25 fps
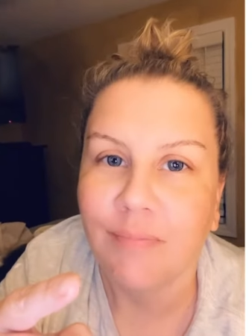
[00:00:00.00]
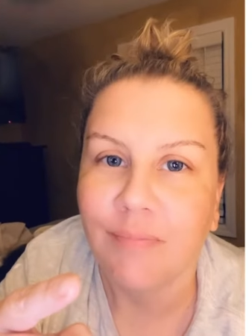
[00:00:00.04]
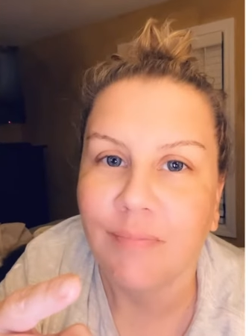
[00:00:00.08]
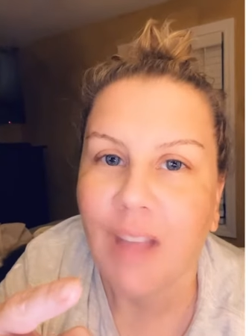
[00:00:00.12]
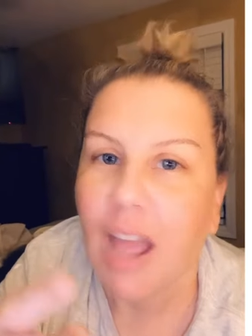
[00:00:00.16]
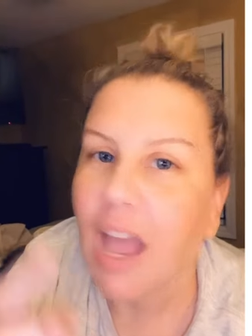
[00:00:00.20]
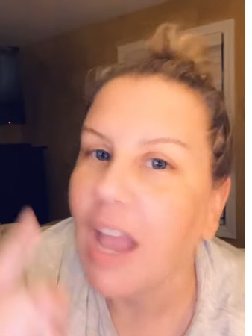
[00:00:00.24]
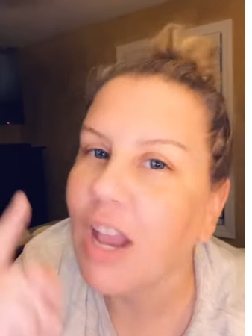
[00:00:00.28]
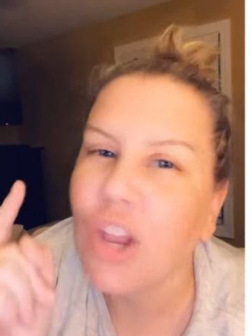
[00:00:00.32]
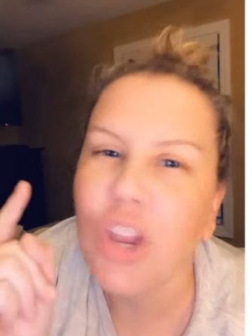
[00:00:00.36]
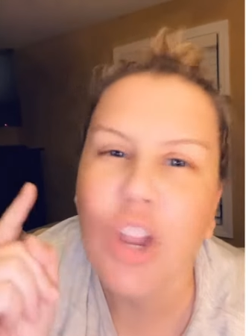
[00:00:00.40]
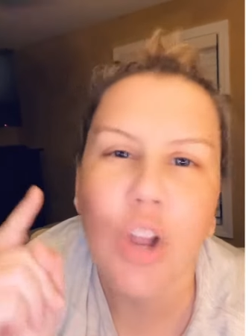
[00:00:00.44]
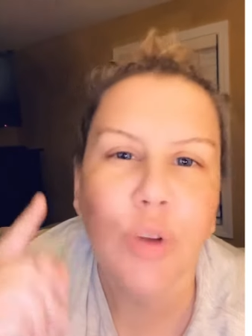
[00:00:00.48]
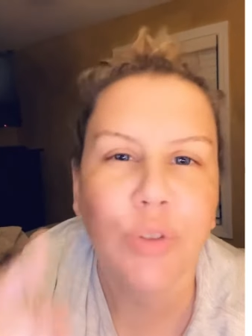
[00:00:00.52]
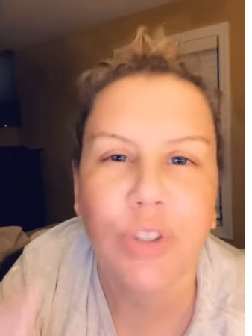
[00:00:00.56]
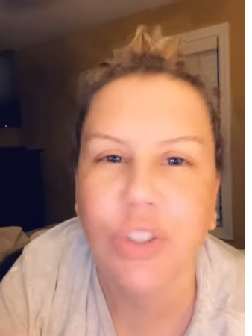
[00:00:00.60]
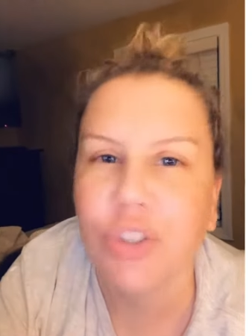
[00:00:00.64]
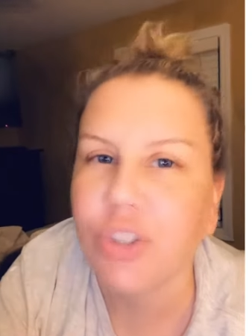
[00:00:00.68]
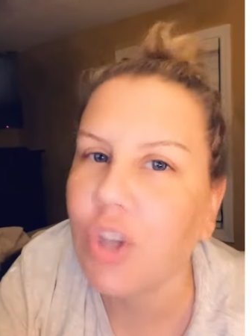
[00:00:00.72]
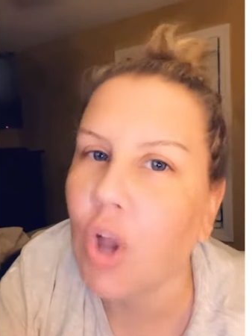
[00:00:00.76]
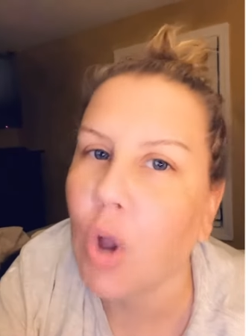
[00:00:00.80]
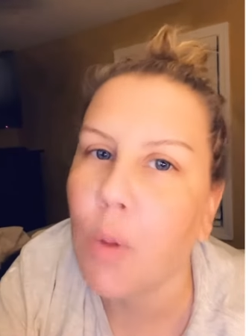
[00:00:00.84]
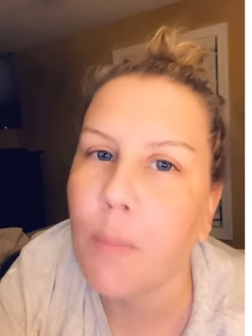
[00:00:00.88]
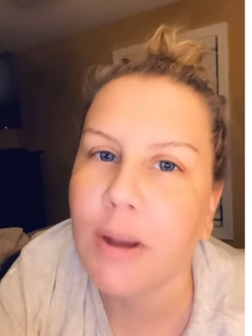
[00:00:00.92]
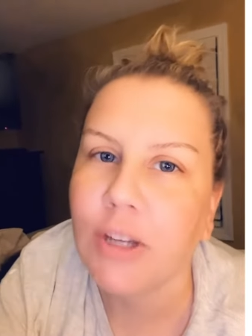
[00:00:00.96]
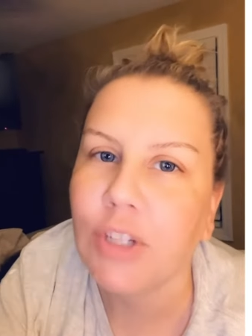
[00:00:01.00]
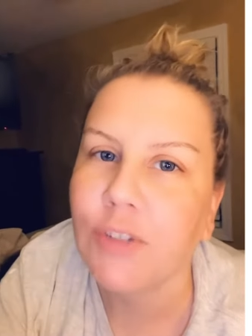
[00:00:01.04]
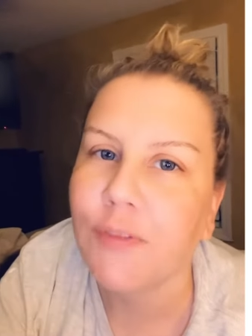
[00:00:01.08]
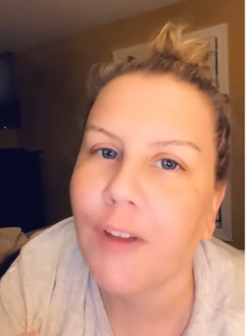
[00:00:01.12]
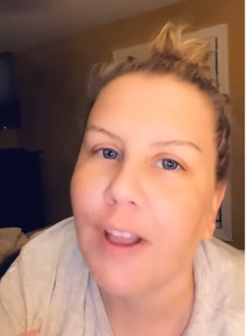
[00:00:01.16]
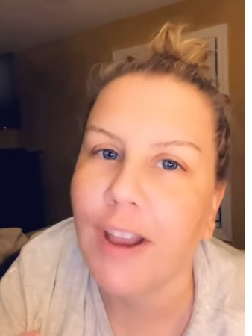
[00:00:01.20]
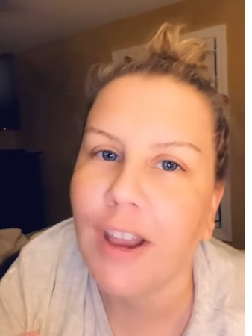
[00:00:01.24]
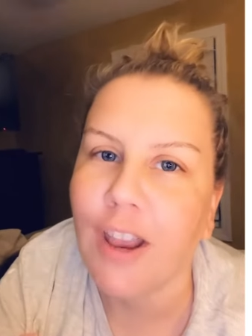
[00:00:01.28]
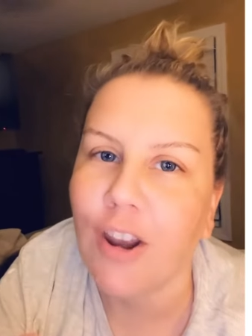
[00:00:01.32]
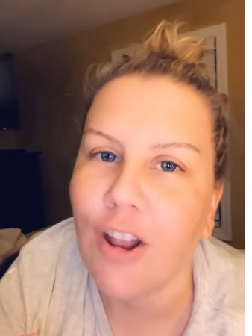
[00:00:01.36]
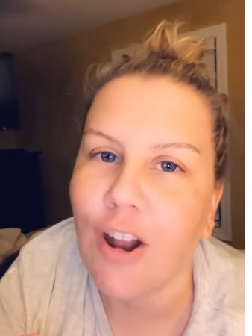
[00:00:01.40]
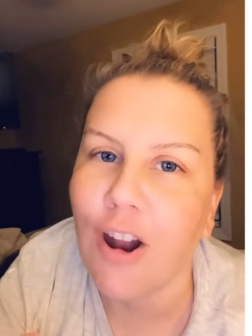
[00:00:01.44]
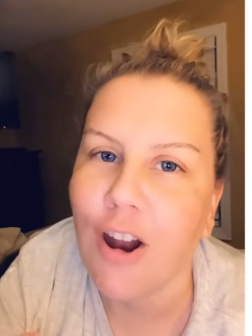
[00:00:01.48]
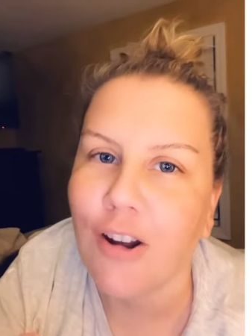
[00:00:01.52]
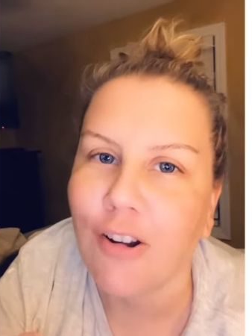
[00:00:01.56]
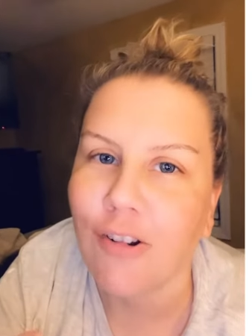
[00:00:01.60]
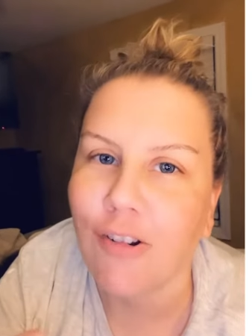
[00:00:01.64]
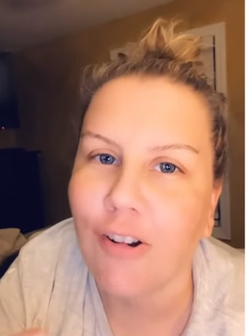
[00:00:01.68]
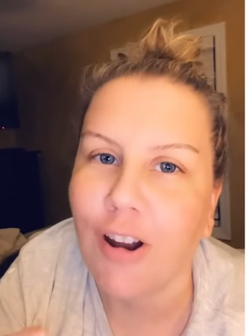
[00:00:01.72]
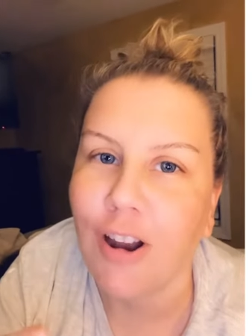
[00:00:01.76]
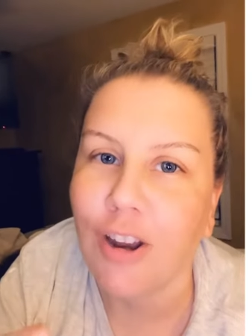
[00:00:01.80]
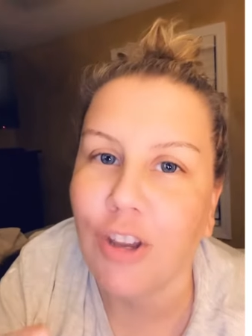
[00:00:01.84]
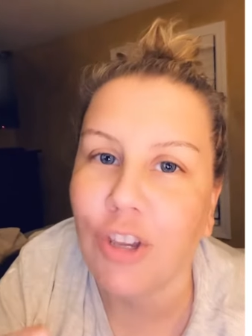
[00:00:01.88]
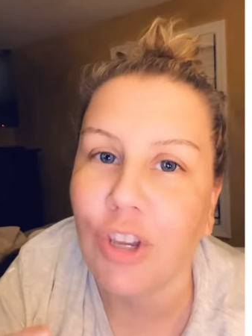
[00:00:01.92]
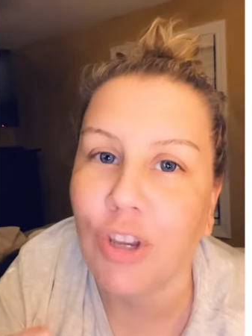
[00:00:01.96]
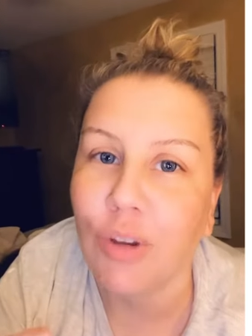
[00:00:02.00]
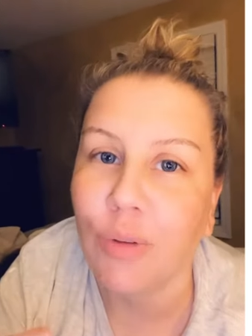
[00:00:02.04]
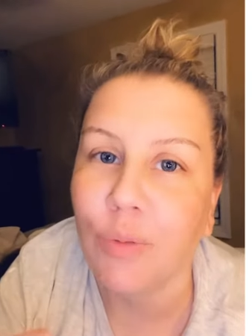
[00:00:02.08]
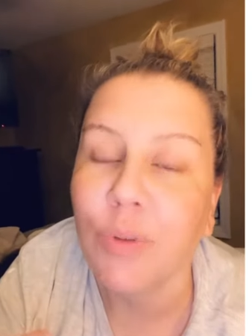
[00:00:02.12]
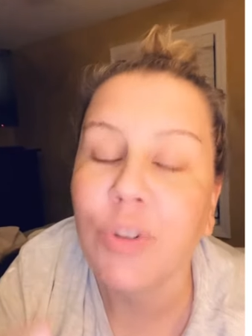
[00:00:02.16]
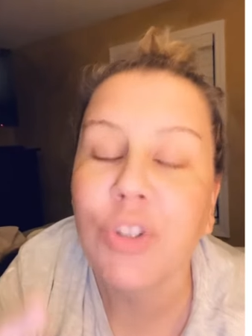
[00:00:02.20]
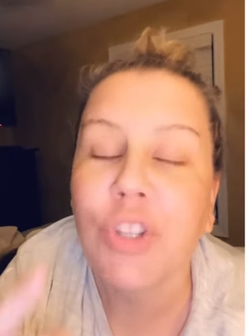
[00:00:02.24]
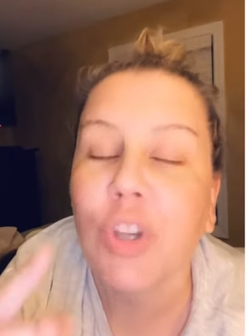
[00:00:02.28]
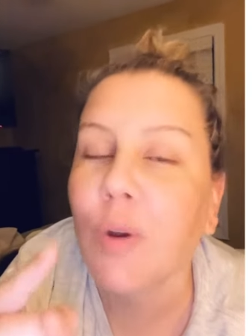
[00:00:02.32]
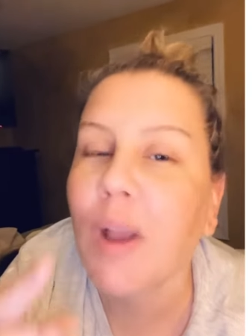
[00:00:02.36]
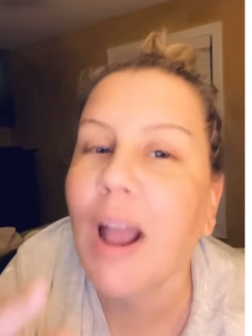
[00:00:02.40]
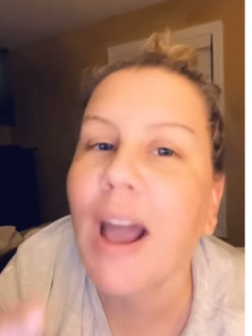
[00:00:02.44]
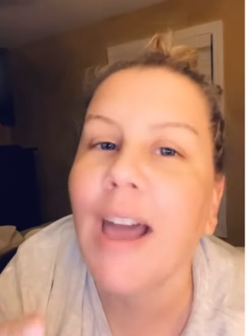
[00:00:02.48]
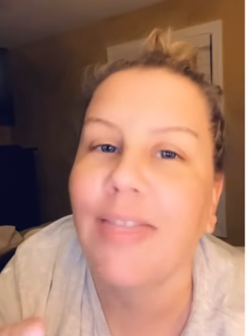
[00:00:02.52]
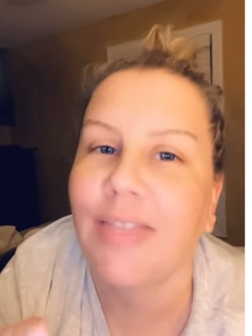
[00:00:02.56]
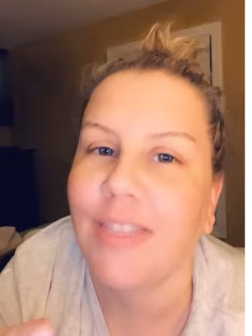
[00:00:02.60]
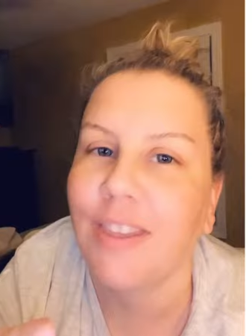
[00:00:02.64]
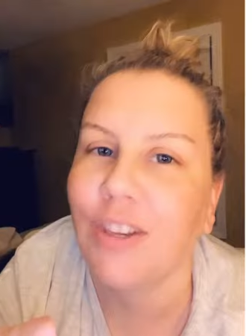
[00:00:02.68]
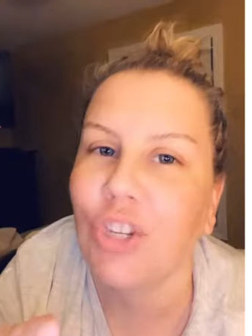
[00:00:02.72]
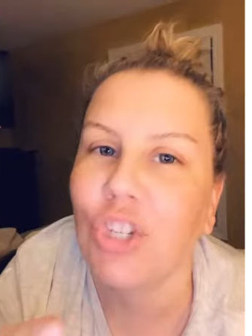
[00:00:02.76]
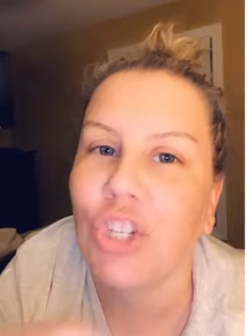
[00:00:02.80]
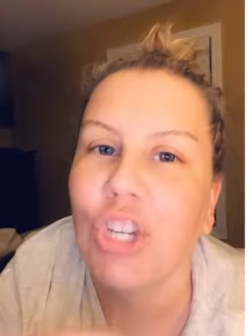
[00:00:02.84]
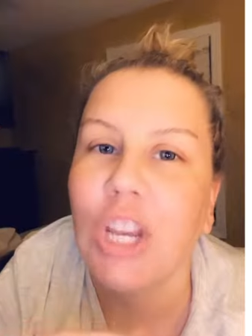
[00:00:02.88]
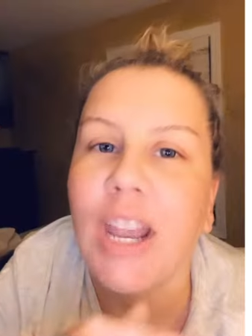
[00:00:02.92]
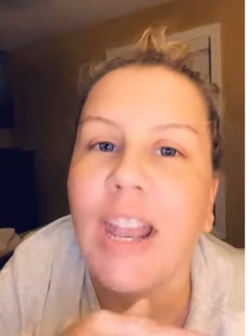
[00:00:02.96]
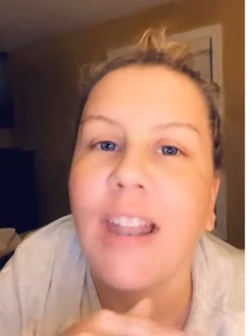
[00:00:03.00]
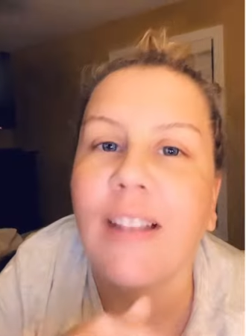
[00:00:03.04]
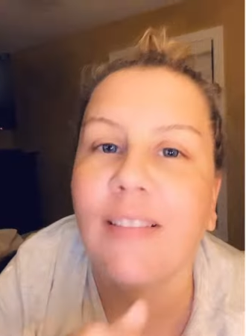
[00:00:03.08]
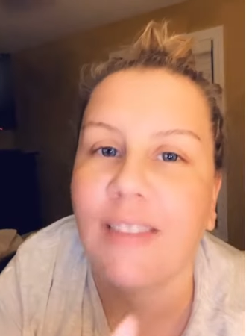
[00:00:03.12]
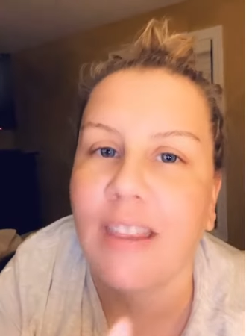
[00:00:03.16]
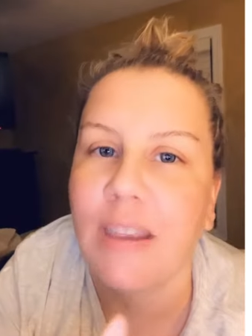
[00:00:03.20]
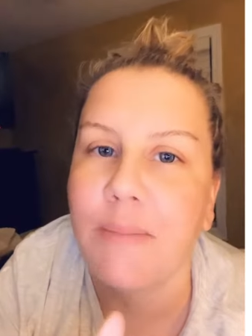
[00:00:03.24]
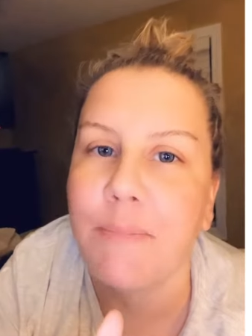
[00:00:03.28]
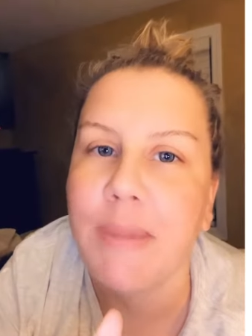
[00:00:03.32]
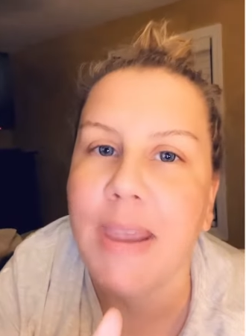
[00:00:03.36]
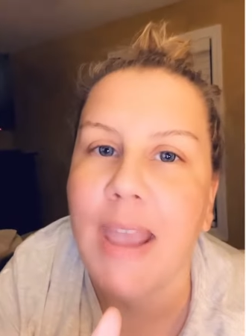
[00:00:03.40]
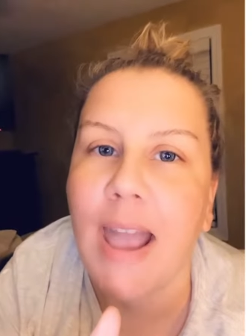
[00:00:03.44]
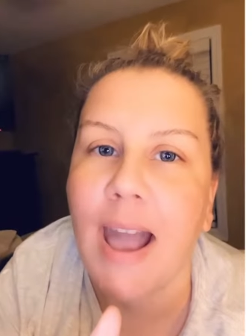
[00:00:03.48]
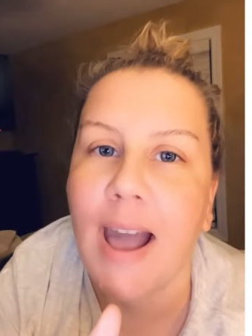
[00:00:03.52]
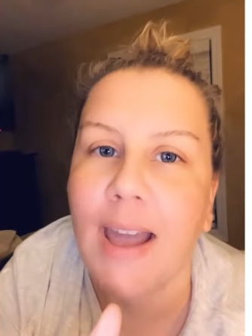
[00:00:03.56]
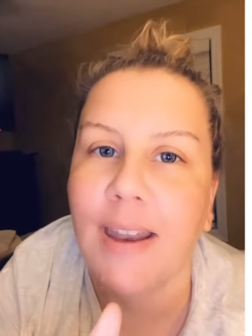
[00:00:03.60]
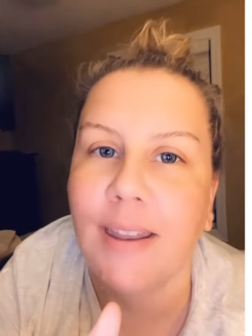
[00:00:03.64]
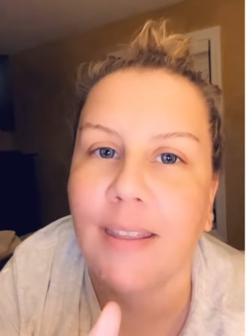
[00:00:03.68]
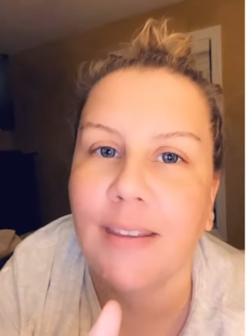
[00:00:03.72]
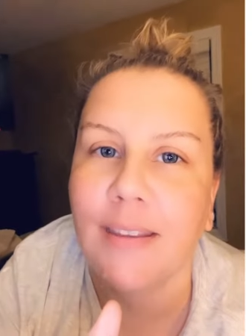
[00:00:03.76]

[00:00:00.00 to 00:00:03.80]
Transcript: I can go so much fucking harder on you. So cut this shit and leave me out of